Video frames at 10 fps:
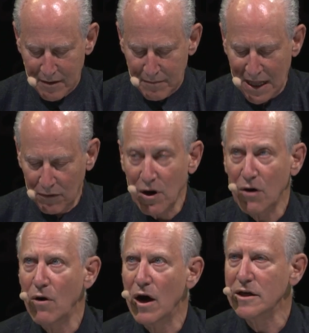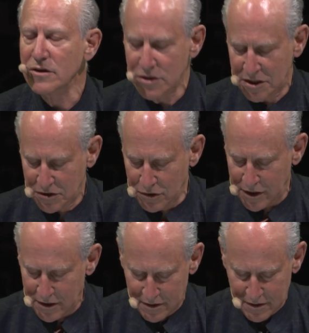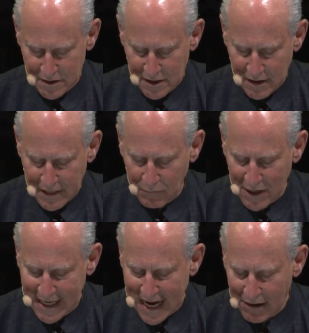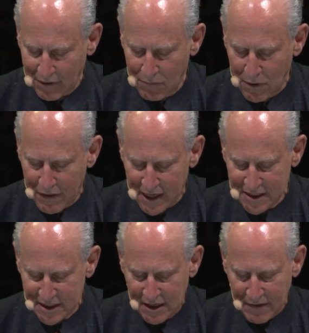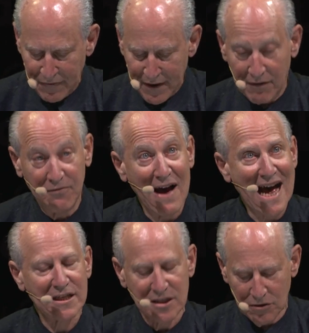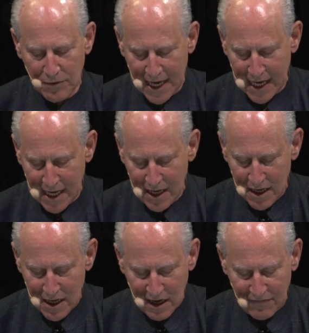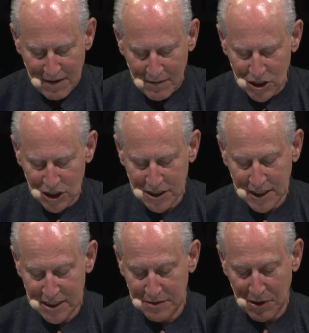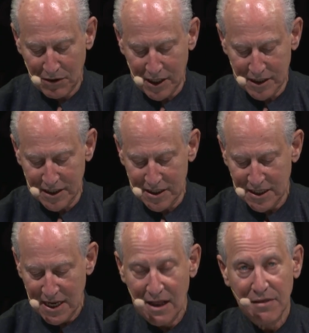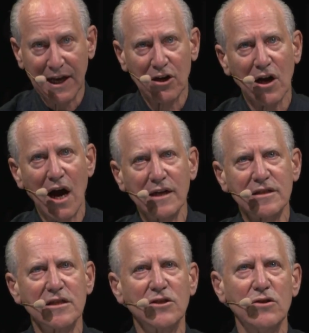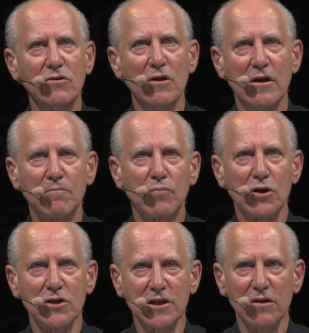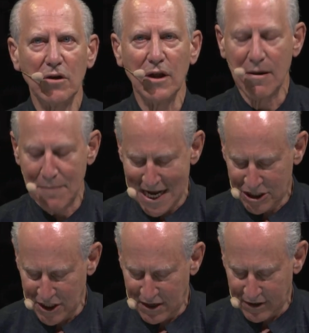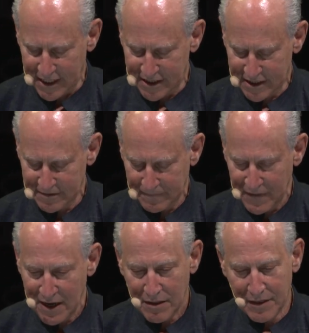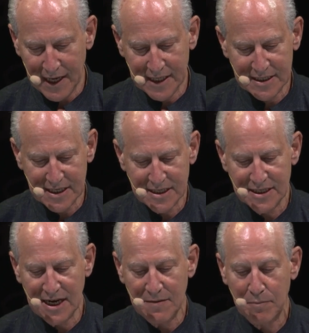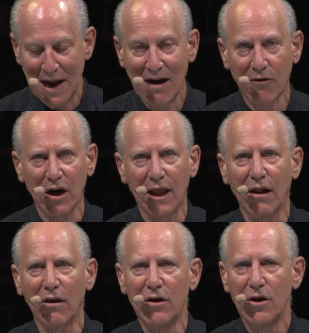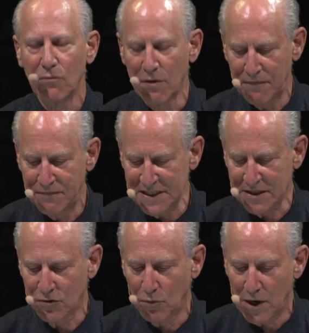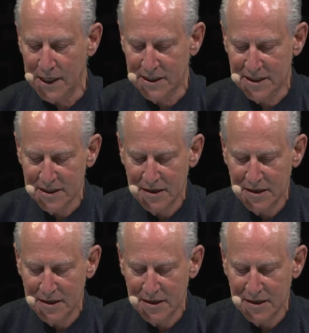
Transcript: Malraux understood that we carry with us a vast array of images and experiences that constitute personal imaginaries that exist in parallel with physical ones.